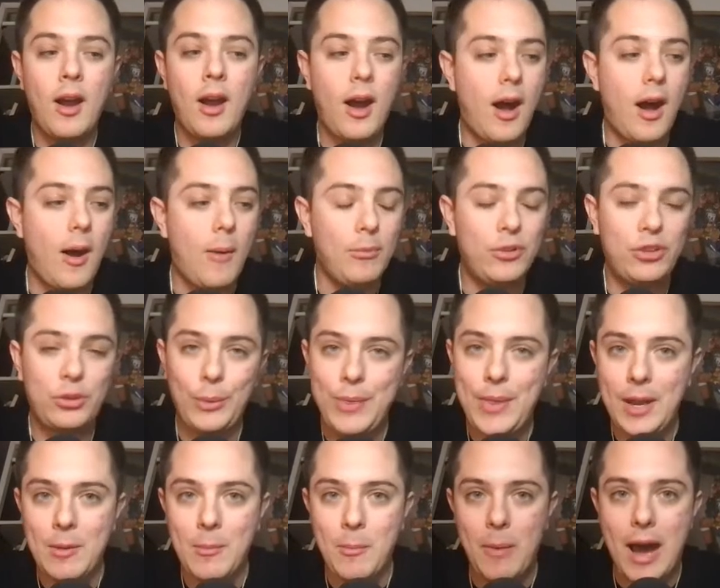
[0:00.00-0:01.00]
So with
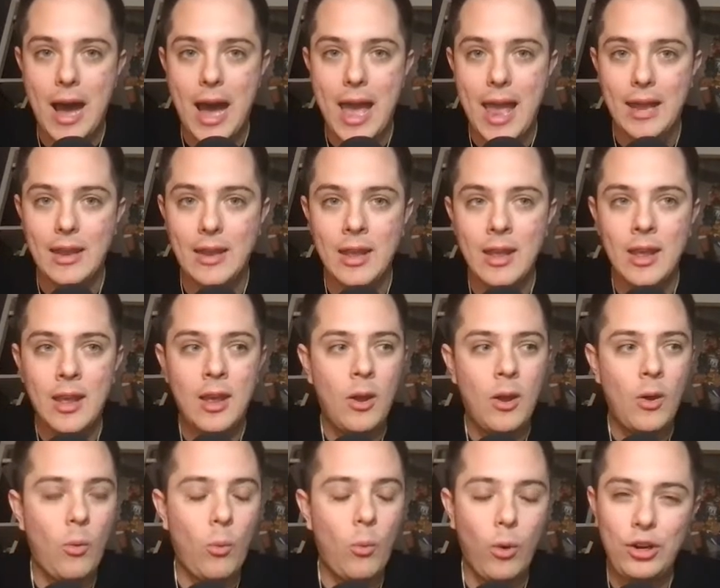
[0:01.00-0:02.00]
that in mind,
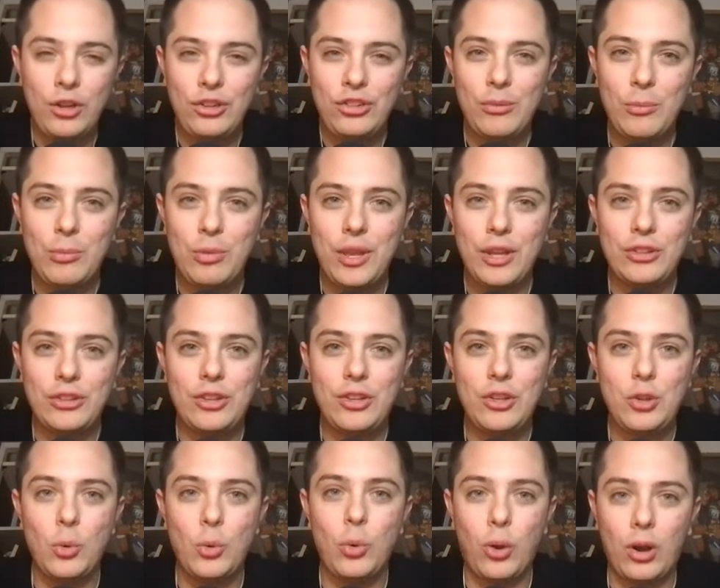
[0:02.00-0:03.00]
what are some things that
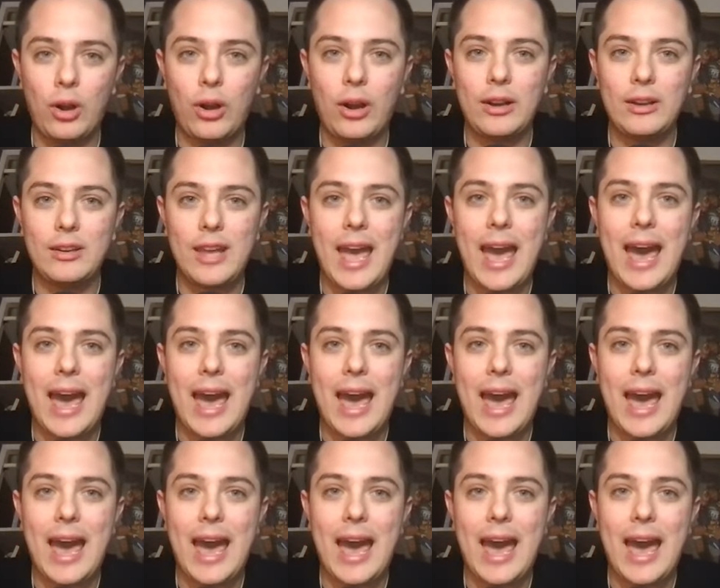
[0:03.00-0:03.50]
you learned